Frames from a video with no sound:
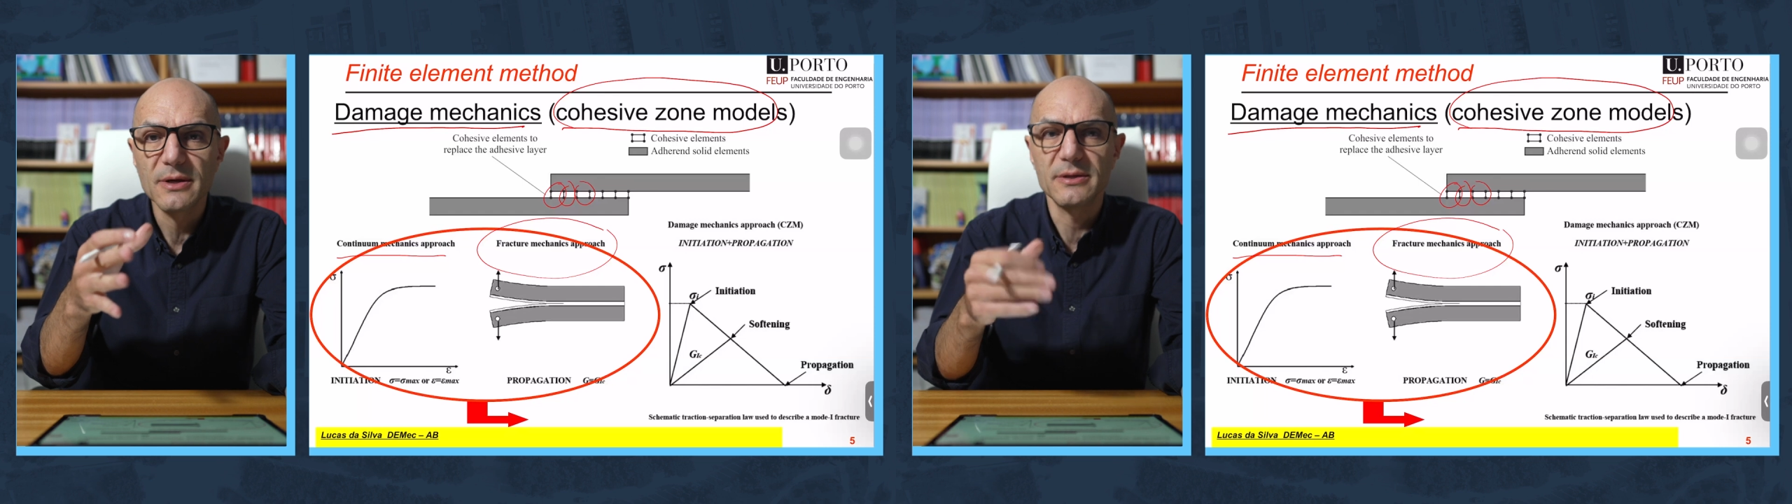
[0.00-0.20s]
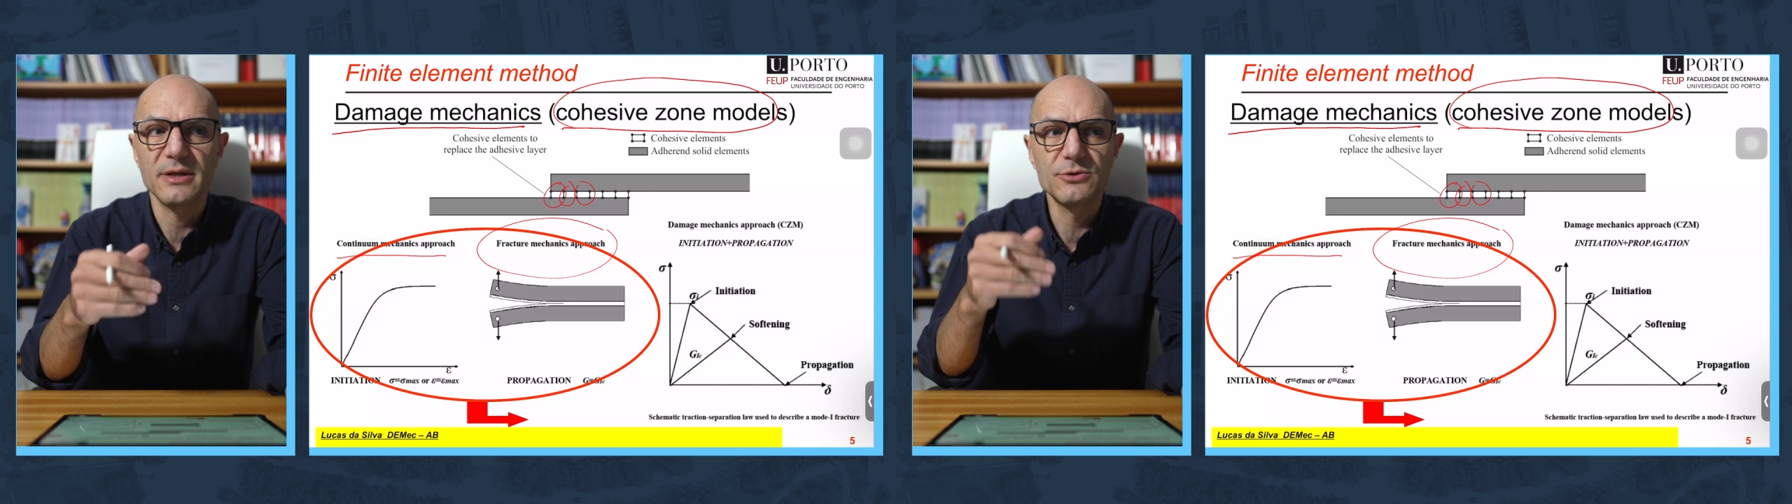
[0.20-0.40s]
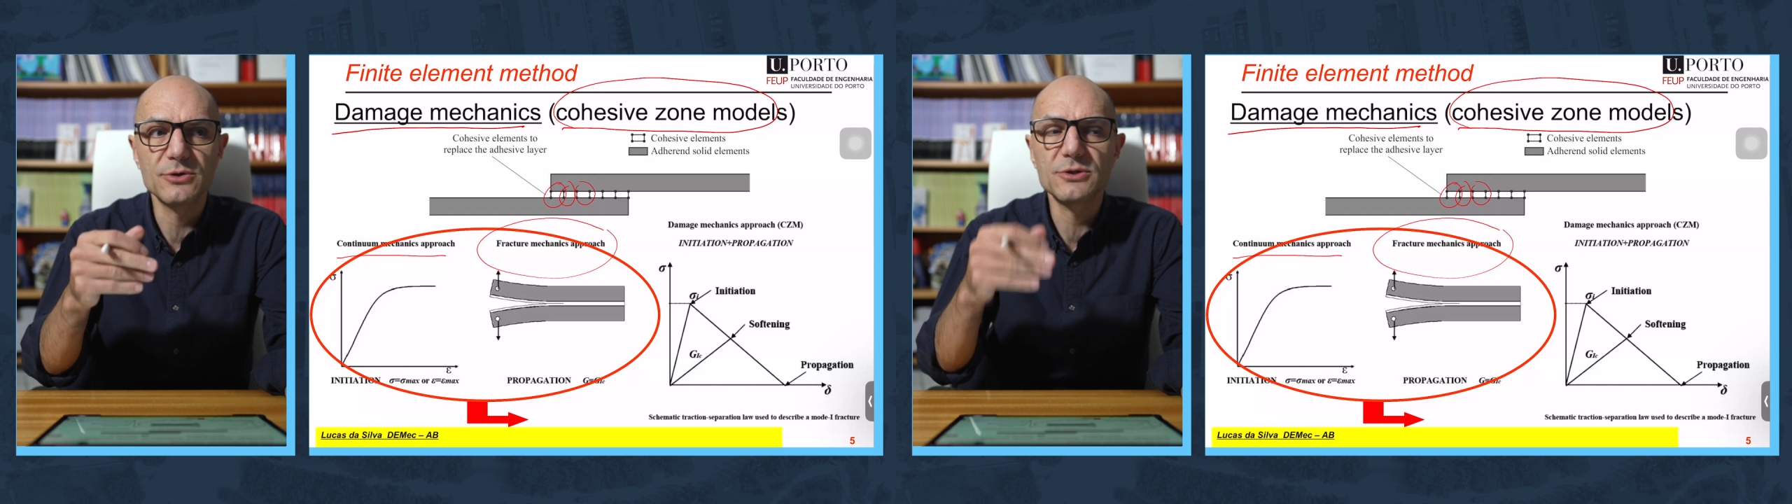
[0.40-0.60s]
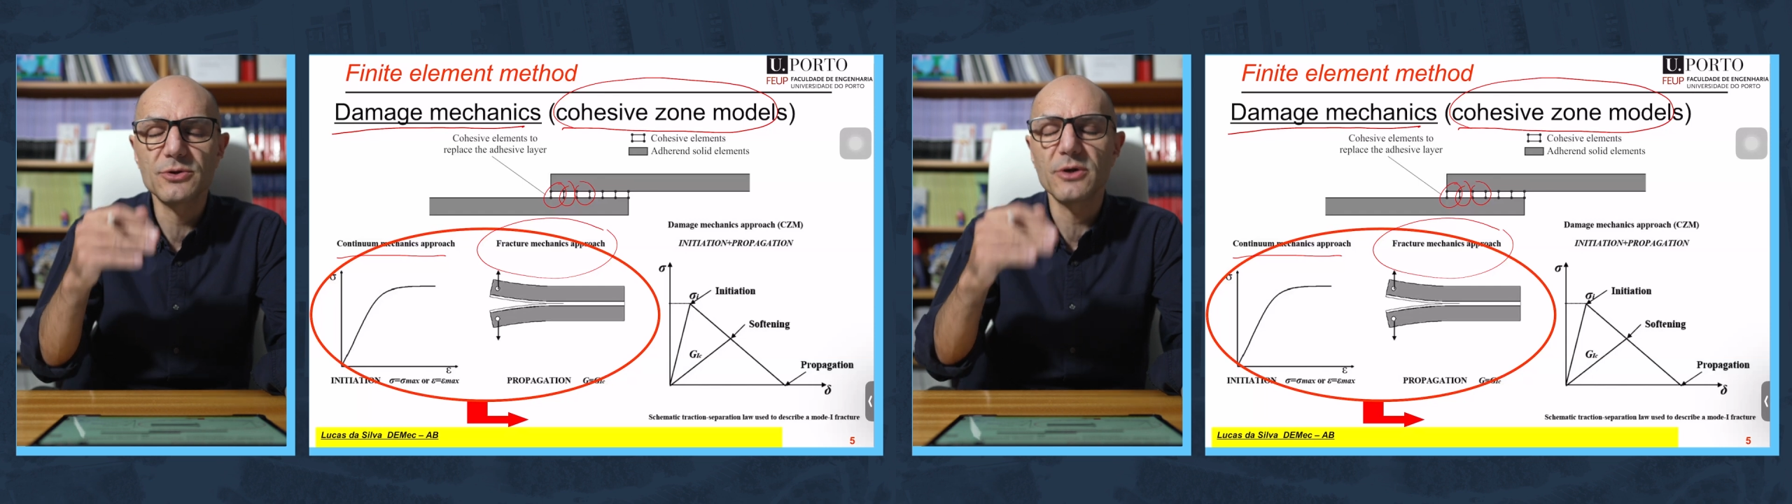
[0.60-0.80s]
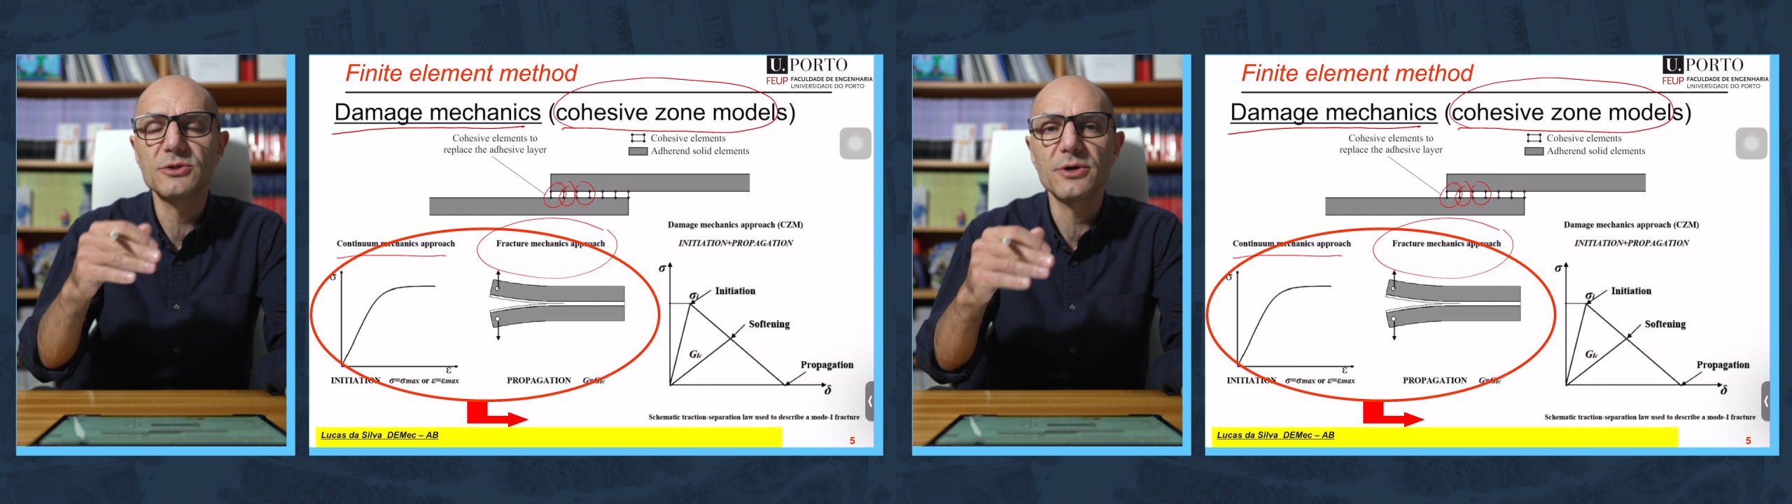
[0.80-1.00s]
that the
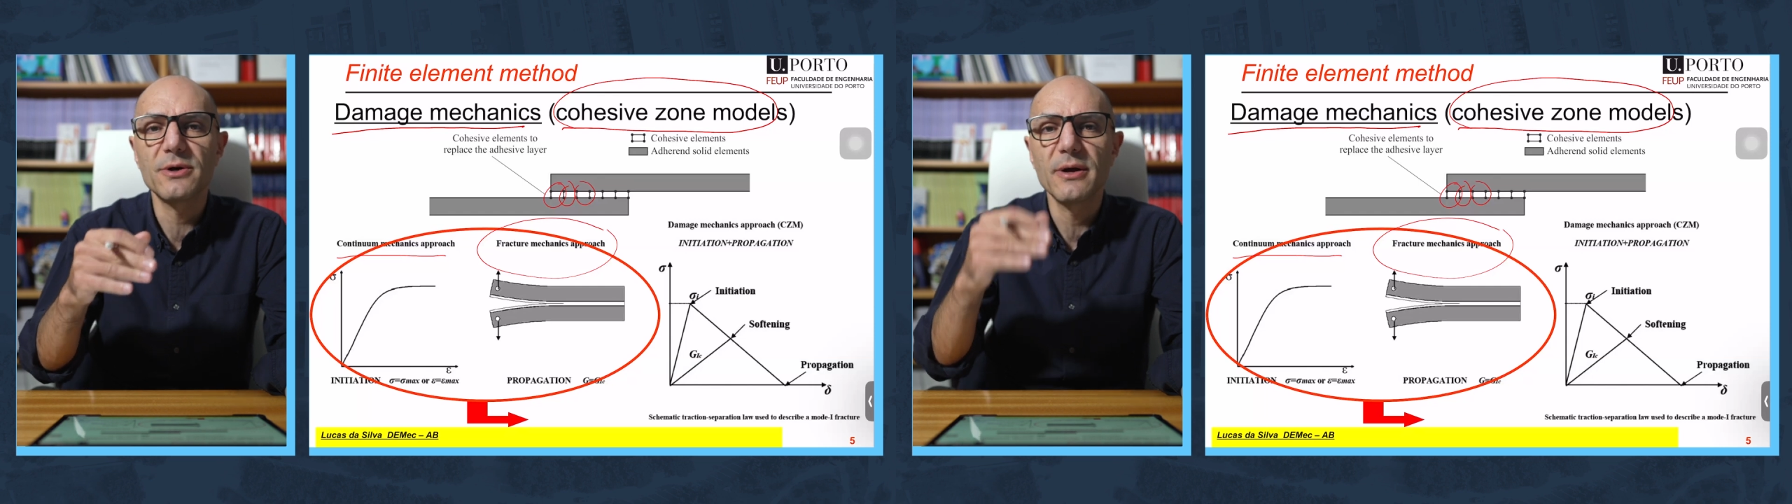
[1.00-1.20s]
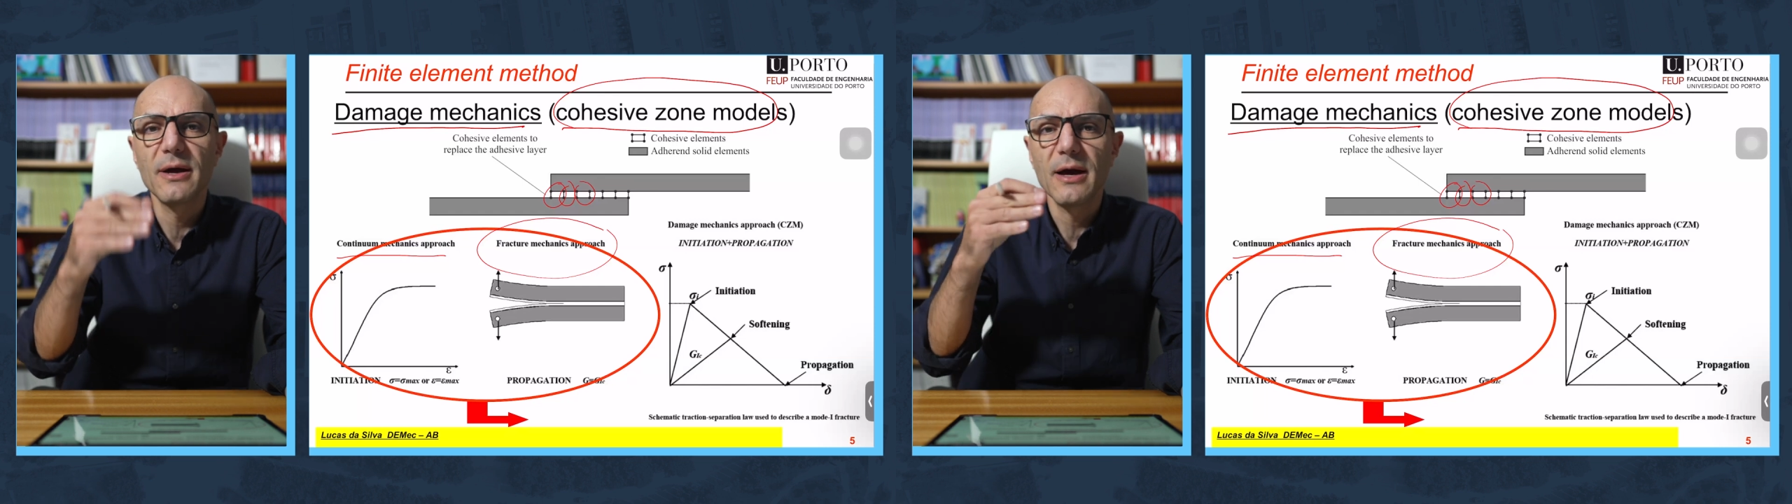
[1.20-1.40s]
structure